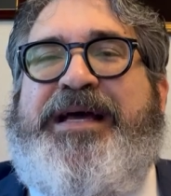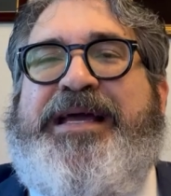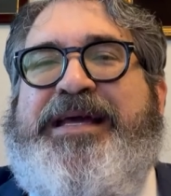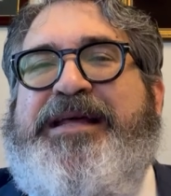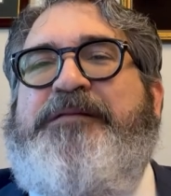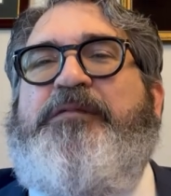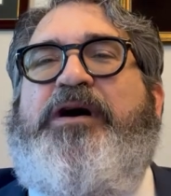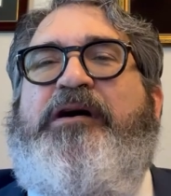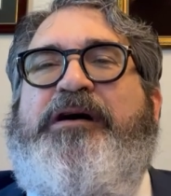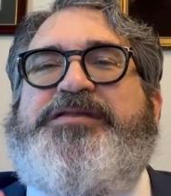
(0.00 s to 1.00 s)
And in
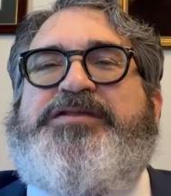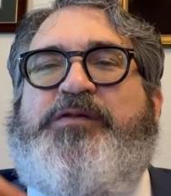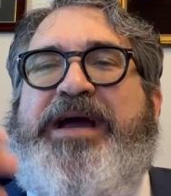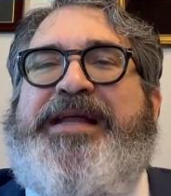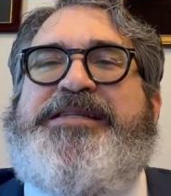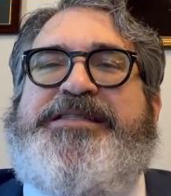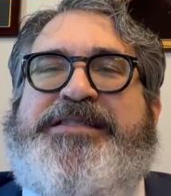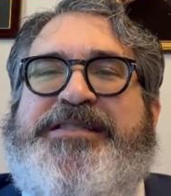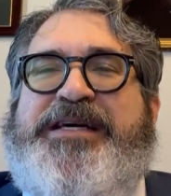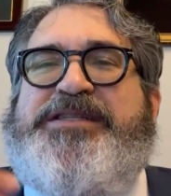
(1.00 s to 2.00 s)
our strategy
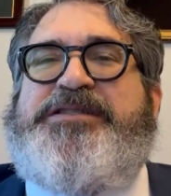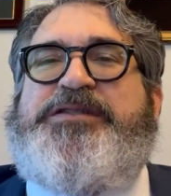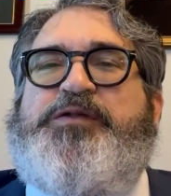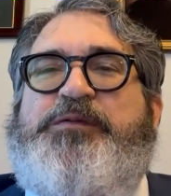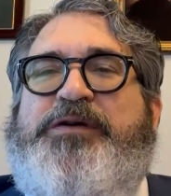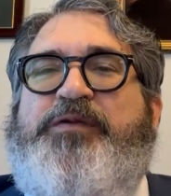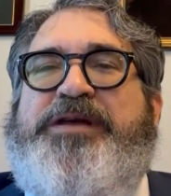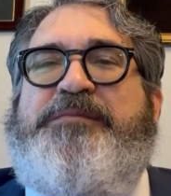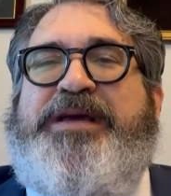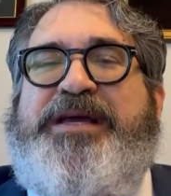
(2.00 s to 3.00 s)
sessions, when
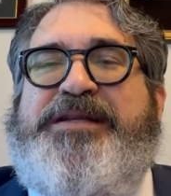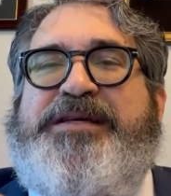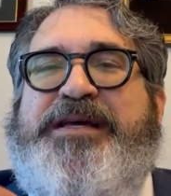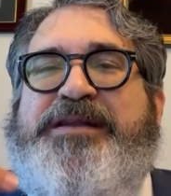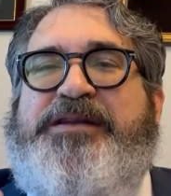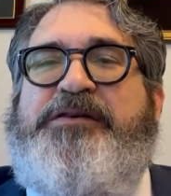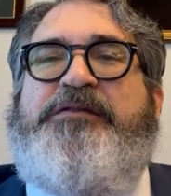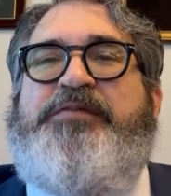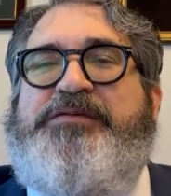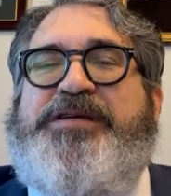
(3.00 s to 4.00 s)
we meet a
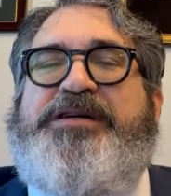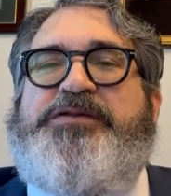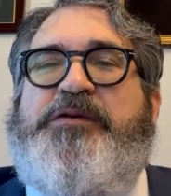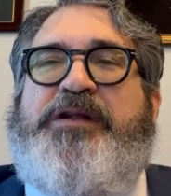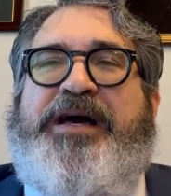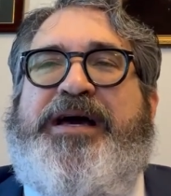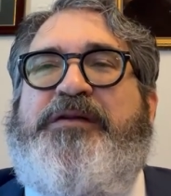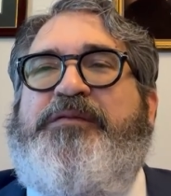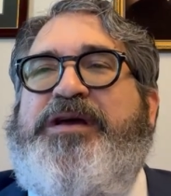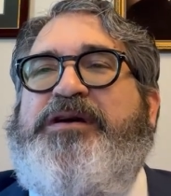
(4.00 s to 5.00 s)
new potential
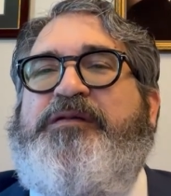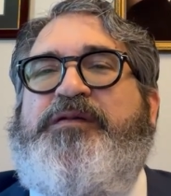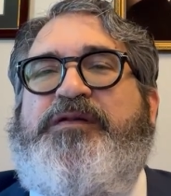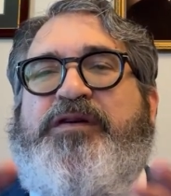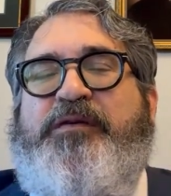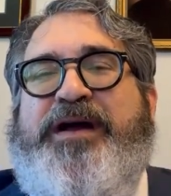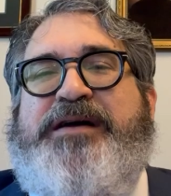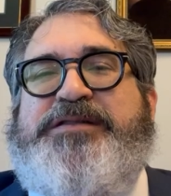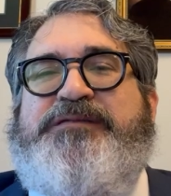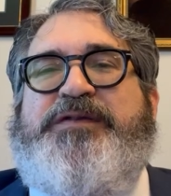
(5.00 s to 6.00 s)
client, we go through the
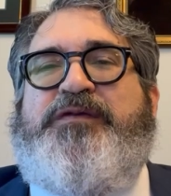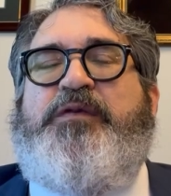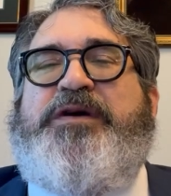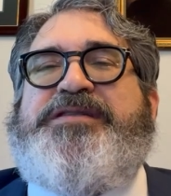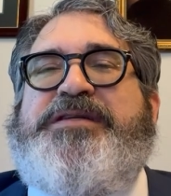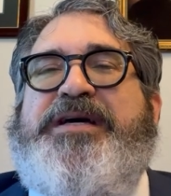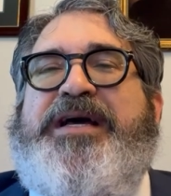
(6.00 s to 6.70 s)
grounds of divorce.